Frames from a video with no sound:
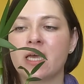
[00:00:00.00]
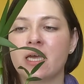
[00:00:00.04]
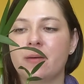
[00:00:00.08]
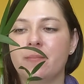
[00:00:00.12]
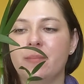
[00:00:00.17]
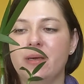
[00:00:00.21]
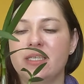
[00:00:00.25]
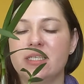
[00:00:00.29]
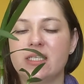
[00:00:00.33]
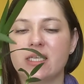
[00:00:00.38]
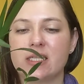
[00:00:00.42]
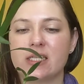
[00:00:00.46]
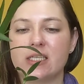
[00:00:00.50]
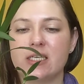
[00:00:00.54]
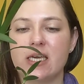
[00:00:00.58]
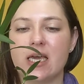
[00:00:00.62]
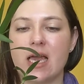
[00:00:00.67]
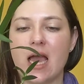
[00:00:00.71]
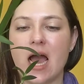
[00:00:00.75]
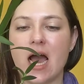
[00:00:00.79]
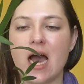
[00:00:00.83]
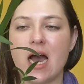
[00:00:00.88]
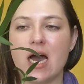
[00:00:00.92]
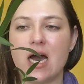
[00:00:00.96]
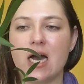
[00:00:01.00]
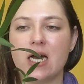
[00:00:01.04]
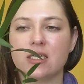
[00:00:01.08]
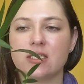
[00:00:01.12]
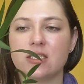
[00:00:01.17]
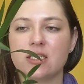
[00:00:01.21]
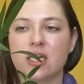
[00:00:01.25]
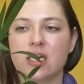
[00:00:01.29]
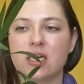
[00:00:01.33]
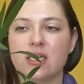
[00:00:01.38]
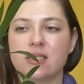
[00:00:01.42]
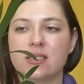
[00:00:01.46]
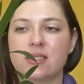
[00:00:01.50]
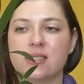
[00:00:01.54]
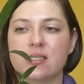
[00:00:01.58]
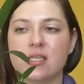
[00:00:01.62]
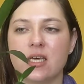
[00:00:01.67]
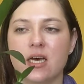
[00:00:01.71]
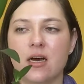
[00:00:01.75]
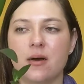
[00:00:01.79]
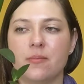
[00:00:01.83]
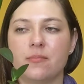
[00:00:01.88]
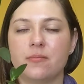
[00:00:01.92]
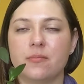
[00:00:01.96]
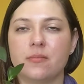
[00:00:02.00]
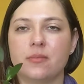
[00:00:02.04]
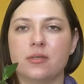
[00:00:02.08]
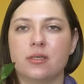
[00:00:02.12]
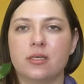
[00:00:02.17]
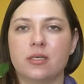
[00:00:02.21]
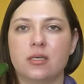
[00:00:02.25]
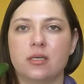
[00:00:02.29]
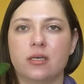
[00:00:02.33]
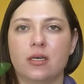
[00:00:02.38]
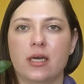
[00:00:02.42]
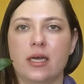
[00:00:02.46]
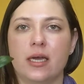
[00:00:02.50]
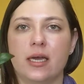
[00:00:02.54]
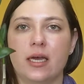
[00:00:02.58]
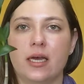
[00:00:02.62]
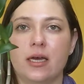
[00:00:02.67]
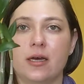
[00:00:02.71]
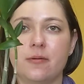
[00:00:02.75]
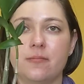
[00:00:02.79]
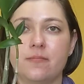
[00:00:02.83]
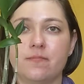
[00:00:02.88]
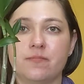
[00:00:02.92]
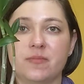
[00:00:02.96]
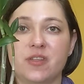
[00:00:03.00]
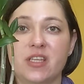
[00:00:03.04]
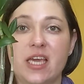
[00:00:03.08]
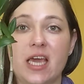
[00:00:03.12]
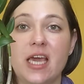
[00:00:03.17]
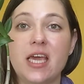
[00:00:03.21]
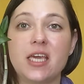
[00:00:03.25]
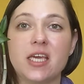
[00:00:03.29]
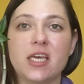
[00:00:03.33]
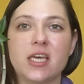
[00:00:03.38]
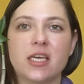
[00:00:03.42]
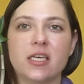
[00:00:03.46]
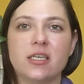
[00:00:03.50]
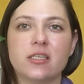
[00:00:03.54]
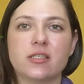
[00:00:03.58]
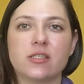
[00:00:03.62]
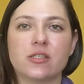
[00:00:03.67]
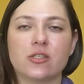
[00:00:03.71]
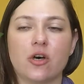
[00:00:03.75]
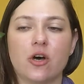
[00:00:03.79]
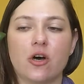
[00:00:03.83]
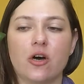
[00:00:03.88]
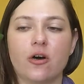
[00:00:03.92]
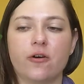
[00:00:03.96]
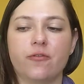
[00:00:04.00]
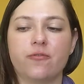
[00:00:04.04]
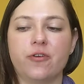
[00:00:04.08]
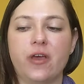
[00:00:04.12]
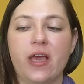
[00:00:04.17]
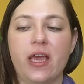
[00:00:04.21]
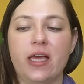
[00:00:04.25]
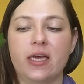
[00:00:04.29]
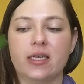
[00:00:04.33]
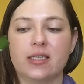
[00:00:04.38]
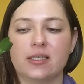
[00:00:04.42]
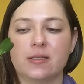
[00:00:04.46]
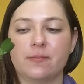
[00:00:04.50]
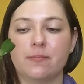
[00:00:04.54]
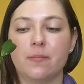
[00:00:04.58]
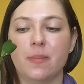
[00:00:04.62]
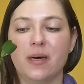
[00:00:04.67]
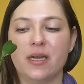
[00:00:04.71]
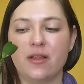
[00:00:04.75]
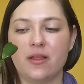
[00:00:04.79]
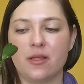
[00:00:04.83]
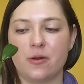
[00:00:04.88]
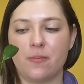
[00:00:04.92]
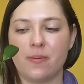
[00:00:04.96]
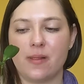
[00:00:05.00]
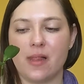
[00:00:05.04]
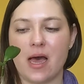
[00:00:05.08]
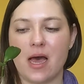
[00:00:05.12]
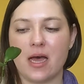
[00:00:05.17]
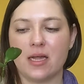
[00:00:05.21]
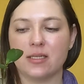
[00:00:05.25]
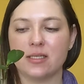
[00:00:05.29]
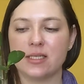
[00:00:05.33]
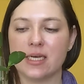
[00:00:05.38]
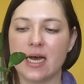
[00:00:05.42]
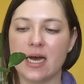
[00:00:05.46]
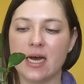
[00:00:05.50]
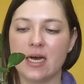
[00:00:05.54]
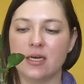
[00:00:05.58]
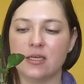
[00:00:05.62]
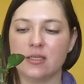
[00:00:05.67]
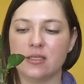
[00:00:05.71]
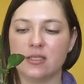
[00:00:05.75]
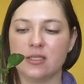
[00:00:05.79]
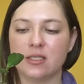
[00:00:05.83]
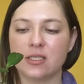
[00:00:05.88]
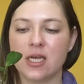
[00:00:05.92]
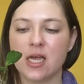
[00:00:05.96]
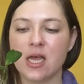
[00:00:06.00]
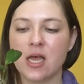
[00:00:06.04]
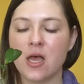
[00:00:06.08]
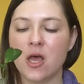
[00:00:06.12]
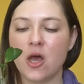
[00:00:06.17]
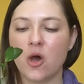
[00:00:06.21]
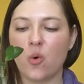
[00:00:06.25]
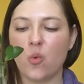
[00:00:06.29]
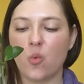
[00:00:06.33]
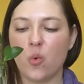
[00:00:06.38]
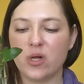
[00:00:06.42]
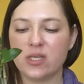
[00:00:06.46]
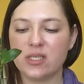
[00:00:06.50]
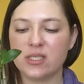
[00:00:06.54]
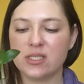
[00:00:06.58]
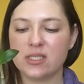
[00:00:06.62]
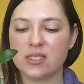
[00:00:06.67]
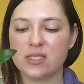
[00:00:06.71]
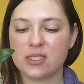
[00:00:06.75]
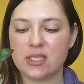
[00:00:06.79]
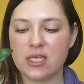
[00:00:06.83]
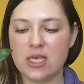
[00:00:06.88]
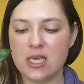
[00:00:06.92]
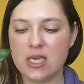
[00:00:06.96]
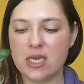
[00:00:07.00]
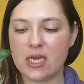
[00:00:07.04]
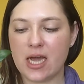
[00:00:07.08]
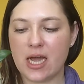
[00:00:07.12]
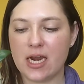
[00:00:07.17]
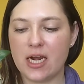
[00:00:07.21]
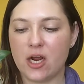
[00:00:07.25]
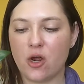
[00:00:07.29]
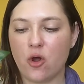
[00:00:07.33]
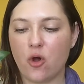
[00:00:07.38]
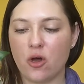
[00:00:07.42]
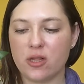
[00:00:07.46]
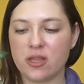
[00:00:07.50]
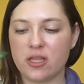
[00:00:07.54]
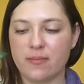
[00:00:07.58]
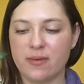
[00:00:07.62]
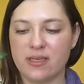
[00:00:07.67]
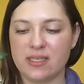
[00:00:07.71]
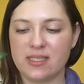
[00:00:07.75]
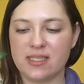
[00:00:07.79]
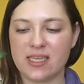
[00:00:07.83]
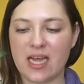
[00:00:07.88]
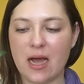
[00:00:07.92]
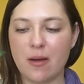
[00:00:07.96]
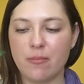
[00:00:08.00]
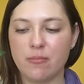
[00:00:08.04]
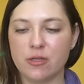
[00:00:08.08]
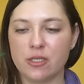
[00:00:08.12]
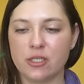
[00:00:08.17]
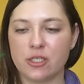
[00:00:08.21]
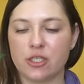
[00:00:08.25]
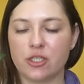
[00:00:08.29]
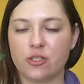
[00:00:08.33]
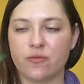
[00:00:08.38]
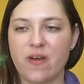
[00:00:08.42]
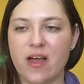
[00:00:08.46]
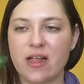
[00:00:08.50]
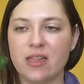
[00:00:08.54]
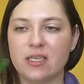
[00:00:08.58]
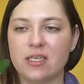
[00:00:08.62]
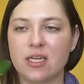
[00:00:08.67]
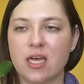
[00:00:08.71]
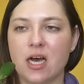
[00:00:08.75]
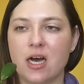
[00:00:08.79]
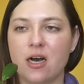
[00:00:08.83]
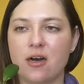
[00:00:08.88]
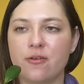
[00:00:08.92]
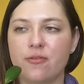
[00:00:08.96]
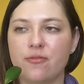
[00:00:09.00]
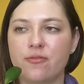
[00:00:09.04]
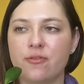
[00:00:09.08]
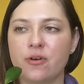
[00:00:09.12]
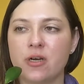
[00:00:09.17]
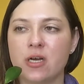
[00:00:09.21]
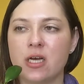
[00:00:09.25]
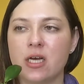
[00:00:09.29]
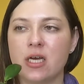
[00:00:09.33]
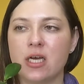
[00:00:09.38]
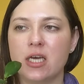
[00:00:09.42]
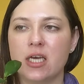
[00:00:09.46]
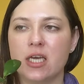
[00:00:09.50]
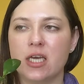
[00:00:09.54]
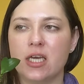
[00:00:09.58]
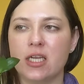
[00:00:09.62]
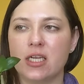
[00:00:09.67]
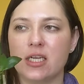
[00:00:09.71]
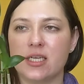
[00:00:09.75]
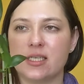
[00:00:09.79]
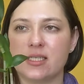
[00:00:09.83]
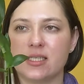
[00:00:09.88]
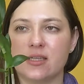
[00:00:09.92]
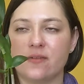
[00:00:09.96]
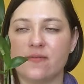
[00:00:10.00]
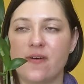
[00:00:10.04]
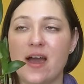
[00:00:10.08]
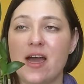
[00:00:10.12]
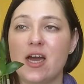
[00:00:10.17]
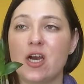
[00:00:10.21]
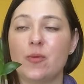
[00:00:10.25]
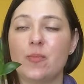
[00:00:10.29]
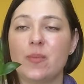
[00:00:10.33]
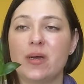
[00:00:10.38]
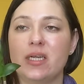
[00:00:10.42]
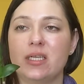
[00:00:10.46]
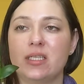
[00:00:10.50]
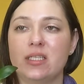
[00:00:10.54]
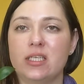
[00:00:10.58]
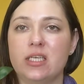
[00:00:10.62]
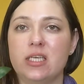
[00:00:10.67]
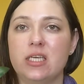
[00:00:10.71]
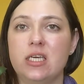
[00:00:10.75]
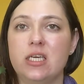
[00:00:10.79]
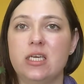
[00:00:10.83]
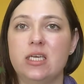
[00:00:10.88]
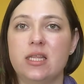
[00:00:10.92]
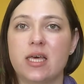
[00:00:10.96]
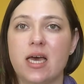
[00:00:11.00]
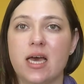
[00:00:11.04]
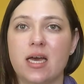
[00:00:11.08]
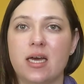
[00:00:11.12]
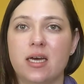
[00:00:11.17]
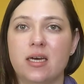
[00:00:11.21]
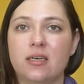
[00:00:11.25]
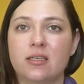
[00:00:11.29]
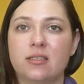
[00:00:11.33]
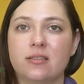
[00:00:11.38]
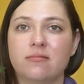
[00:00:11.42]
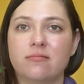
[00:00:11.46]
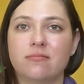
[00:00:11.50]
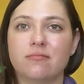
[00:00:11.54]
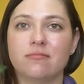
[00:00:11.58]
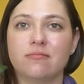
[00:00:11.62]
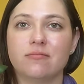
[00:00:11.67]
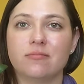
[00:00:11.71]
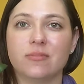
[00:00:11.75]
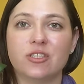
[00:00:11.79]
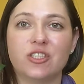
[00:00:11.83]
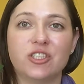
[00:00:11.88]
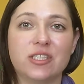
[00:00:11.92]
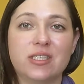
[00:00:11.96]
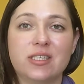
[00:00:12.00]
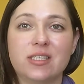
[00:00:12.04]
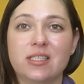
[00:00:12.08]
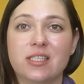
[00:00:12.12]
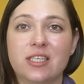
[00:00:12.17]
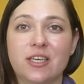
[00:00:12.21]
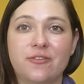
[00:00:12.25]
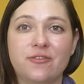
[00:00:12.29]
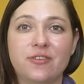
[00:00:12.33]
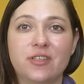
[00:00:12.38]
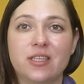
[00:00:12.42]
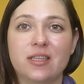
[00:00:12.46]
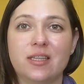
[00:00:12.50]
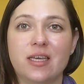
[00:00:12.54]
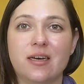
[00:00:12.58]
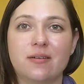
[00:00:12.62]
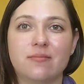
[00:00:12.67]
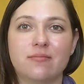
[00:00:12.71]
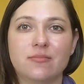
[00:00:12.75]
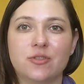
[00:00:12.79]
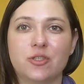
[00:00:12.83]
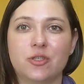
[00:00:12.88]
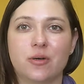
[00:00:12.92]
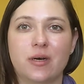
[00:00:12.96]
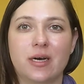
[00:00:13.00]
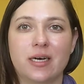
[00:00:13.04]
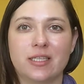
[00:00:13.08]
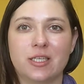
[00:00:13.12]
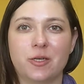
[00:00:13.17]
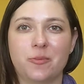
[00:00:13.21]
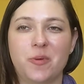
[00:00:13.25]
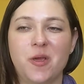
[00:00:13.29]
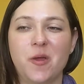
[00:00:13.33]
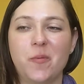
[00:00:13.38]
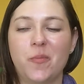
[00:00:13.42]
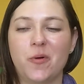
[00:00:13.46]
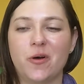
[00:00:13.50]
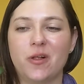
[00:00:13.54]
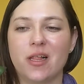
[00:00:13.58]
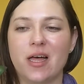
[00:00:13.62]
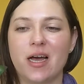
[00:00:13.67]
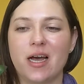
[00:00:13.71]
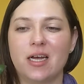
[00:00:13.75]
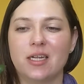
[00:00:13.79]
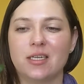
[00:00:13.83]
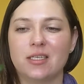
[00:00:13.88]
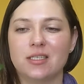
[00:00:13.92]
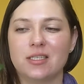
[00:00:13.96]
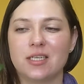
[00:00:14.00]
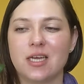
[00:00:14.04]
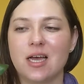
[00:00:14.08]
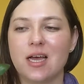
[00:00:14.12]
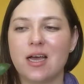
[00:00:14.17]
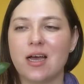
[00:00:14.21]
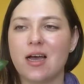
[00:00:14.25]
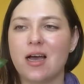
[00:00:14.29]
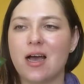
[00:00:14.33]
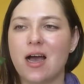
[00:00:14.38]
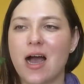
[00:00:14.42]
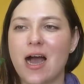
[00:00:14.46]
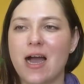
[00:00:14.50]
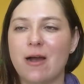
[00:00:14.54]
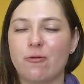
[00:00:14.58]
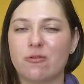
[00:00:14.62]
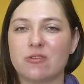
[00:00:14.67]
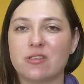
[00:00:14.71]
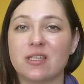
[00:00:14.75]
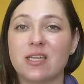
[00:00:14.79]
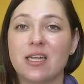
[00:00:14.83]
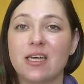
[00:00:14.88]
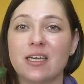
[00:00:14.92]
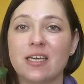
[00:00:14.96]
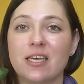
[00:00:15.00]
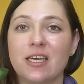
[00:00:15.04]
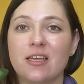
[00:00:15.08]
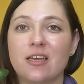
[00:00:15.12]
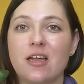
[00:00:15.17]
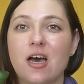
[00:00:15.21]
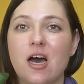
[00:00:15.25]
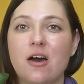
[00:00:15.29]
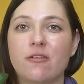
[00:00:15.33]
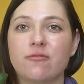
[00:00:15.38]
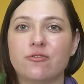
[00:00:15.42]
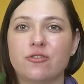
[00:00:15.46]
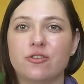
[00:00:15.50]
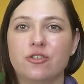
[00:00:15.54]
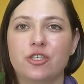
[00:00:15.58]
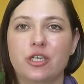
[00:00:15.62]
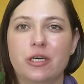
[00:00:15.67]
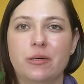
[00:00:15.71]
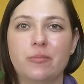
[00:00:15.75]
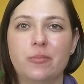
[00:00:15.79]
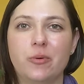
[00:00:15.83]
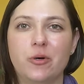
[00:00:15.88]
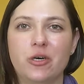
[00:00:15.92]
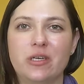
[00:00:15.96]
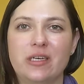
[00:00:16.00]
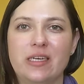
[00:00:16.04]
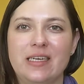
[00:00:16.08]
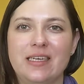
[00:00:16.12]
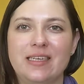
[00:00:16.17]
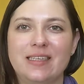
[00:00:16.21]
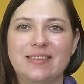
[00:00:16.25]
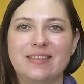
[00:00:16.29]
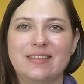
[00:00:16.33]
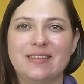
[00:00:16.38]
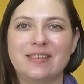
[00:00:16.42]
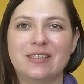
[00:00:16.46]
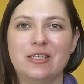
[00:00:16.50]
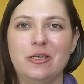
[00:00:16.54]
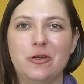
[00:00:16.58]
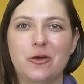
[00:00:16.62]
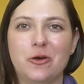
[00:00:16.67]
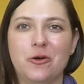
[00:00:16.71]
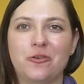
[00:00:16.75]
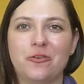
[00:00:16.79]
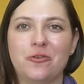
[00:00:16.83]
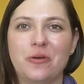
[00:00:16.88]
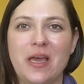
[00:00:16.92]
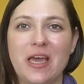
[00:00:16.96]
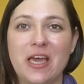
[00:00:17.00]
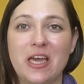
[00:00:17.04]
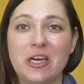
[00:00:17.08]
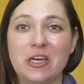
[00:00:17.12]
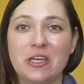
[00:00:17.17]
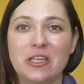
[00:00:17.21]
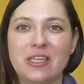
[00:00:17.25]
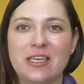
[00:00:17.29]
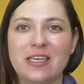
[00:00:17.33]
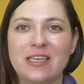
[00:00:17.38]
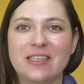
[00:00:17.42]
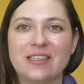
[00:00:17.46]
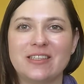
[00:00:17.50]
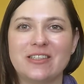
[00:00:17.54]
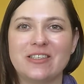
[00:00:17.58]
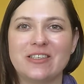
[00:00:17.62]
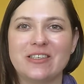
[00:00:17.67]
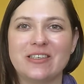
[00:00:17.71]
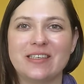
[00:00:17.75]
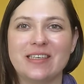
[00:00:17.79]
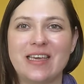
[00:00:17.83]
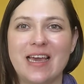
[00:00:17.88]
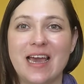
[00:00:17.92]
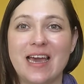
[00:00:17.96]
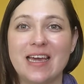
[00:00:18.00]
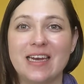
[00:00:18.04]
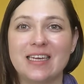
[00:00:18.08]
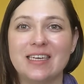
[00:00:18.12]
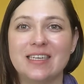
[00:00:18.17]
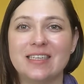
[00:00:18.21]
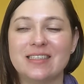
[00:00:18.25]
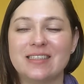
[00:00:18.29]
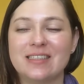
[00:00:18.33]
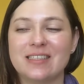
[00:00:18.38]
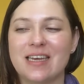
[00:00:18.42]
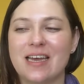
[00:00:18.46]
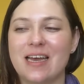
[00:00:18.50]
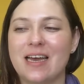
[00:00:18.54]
Basically, he had some keikis of his mother plant, and once he kind of got them established well enough in his environment, he then just gifted them to other people, and I was lucky enough to jump on it early to get it,